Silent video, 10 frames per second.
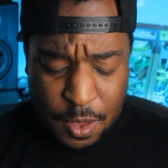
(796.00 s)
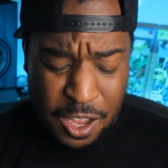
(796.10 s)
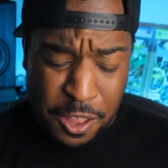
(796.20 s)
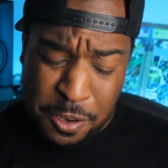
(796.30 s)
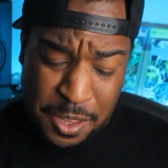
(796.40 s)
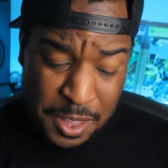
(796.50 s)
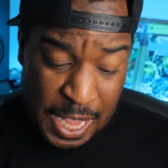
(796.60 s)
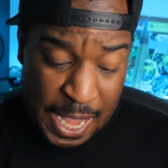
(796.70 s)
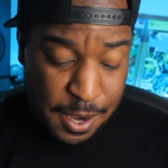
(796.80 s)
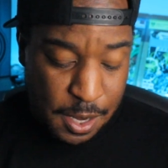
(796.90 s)
Other than
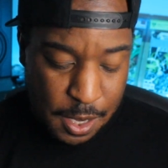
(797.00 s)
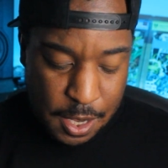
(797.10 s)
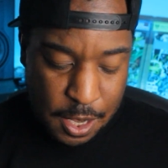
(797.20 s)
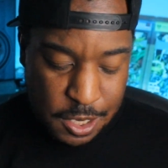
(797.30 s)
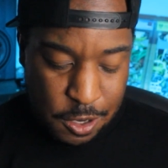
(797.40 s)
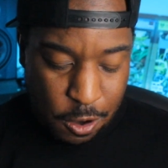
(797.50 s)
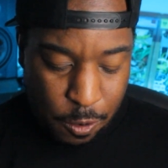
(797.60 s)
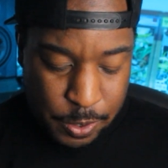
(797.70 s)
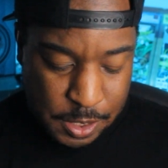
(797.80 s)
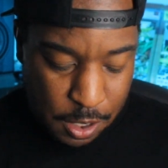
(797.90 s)
that, you're
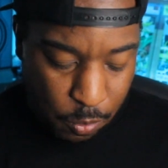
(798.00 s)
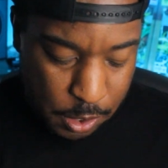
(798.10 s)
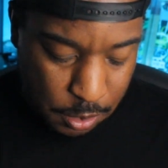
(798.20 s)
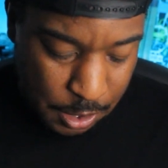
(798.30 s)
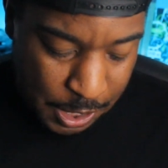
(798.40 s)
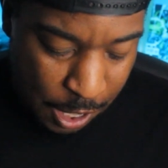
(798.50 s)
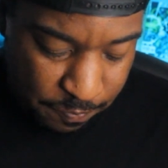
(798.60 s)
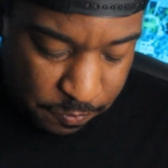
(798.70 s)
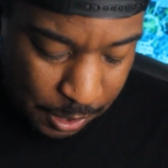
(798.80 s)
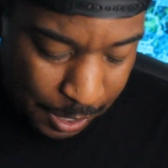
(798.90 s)
always going to want to look
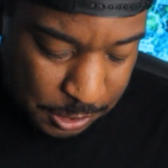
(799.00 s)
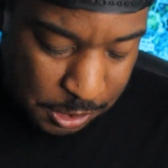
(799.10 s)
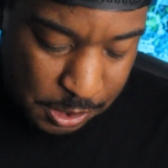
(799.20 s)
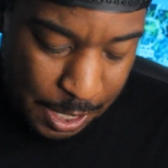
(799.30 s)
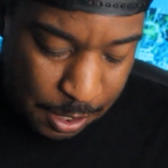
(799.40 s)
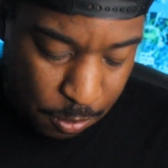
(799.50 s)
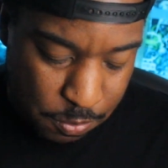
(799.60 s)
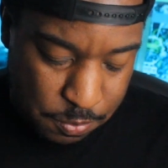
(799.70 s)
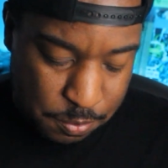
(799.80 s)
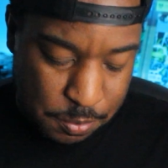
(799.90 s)
out for like just kind of
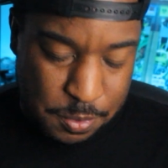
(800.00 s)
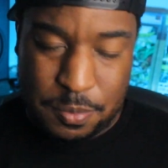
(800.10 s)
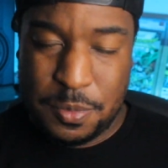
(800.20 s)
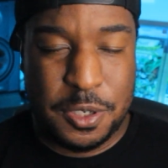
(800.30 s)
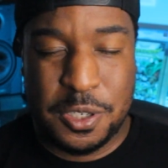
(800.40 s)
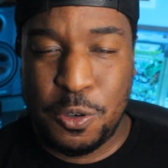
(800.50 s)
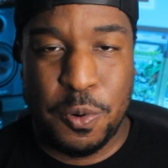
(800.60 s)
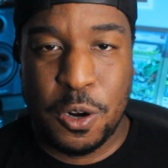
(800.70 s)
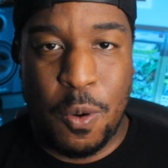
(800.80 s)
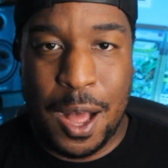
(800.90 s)

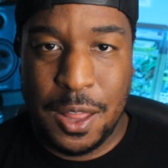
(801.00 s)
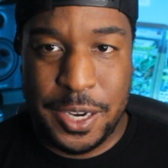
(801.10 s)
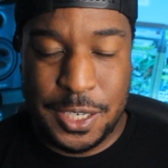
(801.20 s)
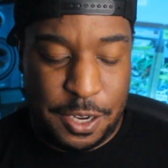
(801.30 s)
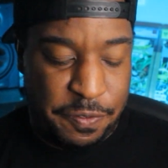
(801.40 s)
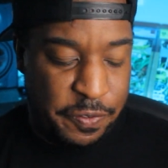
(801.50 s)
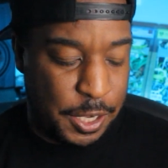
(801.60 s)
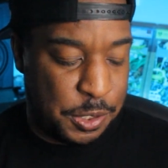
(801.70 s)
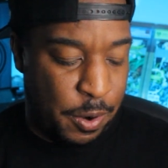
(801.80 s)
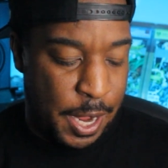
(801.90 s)
super quality
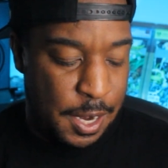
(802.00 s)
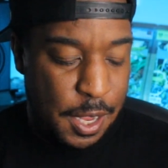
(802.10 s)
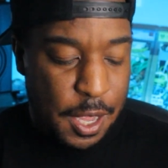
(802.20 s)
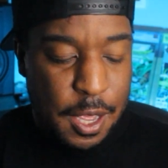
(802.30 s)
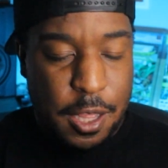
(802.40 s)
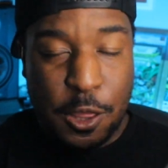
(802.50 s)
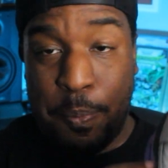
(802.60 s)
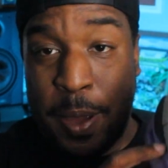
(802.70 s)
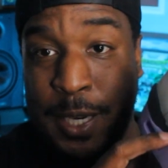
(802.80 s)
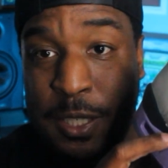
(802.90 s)
defects, right? The
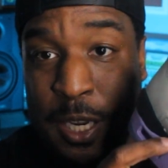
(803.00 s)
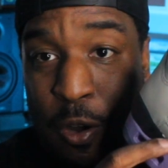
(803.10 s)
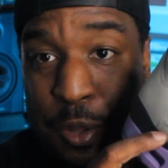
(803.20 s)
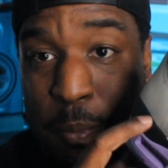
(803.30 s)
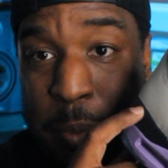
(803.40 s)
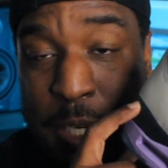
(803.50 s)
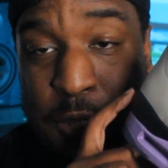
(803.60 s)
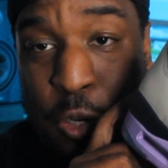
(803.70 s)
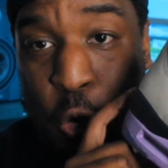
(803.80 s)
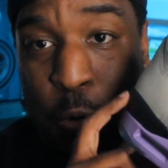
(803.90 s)
painting on the
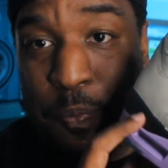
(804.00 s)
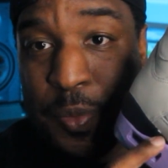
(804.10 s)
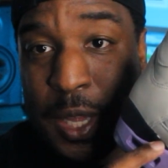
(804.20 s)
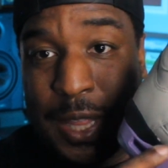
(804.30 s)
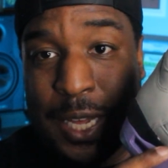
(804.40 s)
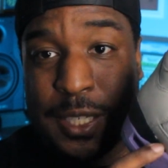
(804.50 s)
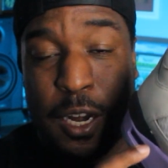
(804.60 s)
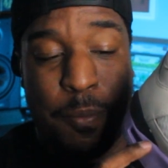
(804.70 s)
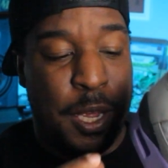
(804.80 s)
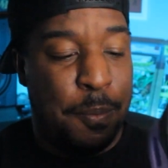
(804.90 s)
midsole, that's going
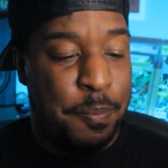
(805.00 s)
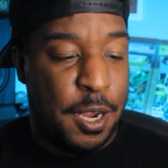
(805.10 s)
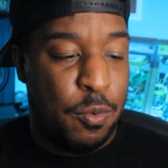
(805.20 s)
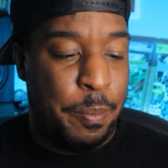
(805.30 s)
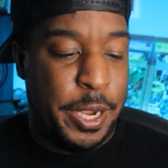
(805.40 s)
to be a big one.